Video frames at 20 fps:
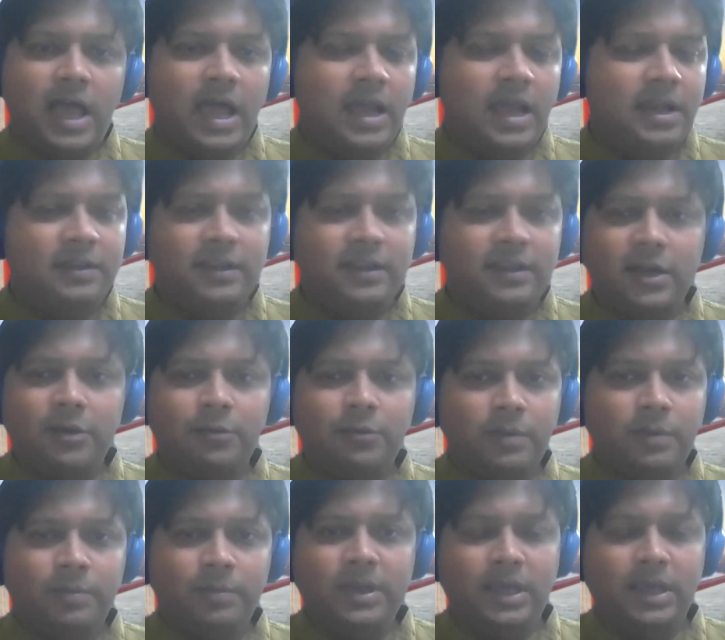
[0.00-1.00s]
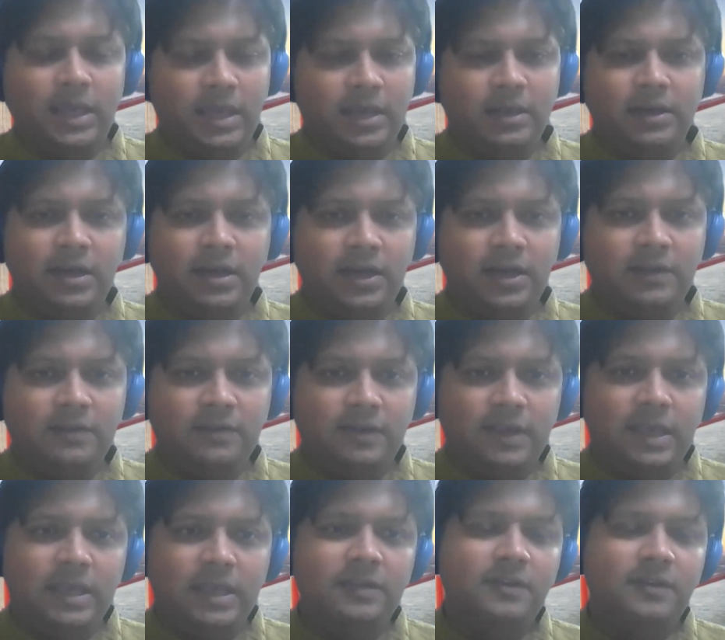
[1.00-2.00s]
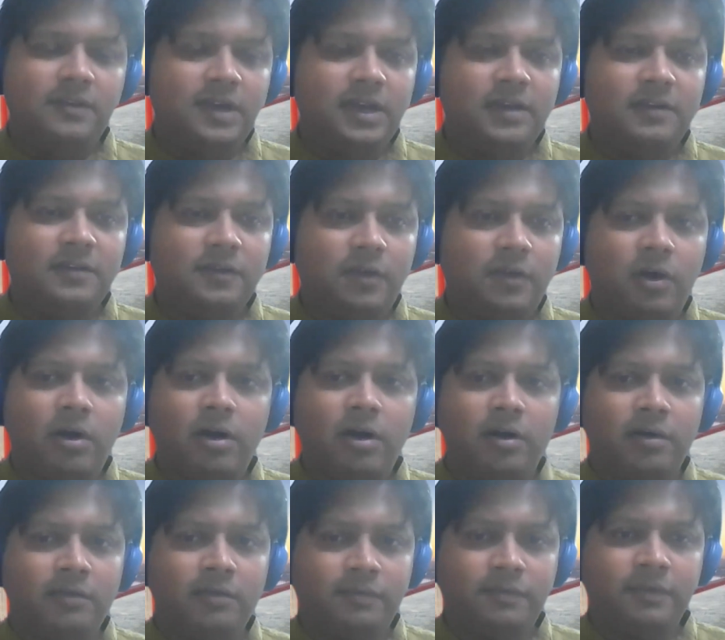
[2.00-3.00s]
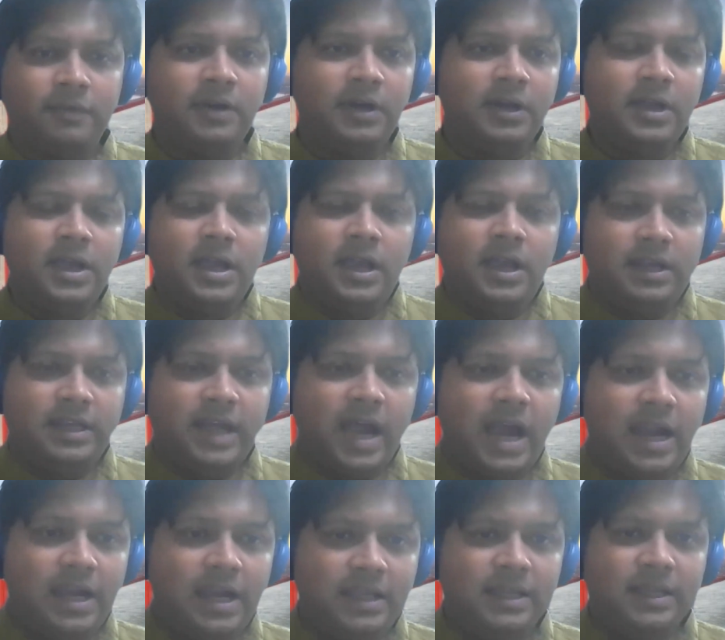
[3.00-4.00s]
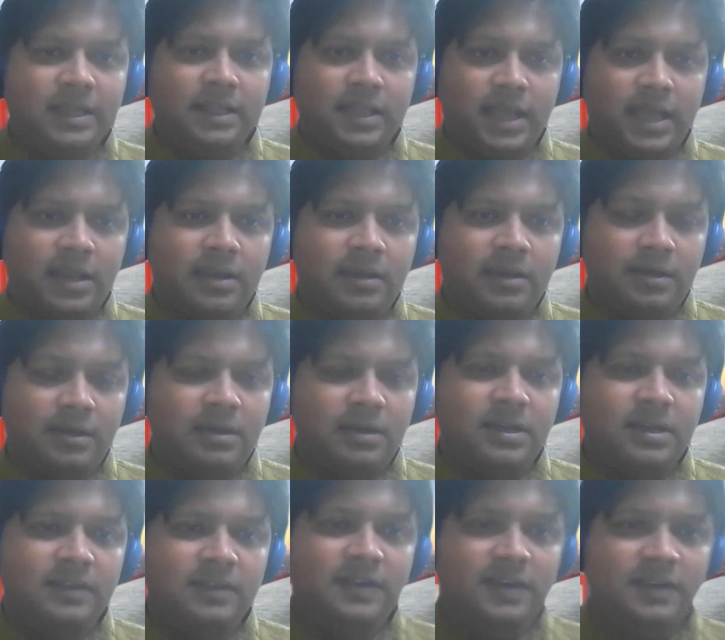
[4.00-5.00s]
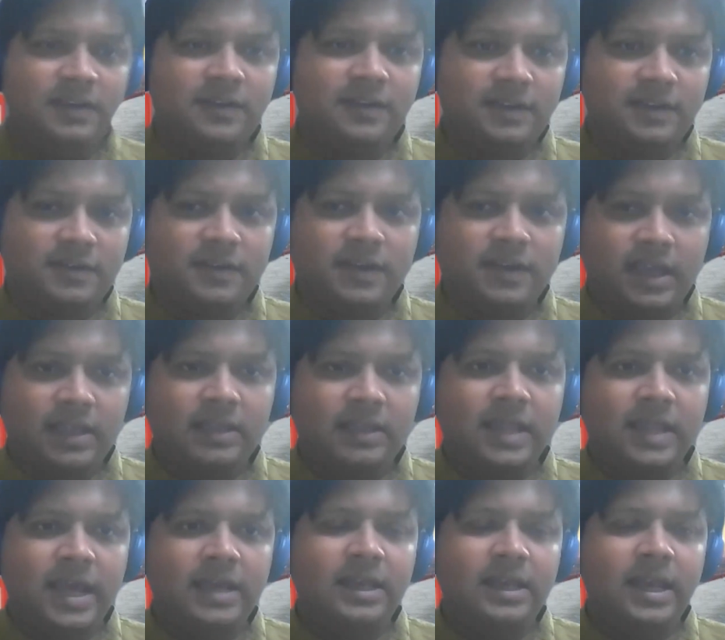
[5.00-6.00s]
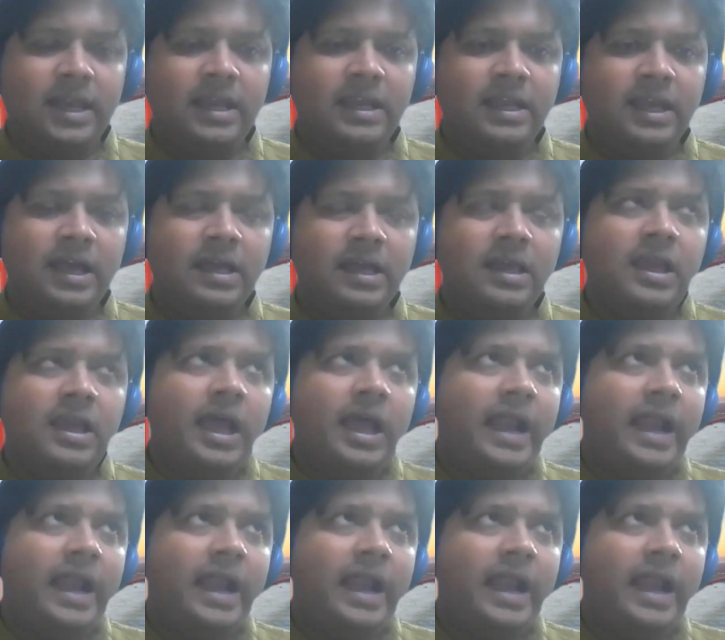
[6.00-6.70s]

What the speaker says: and there will be increased incidence of diarrheal and diseases in that area.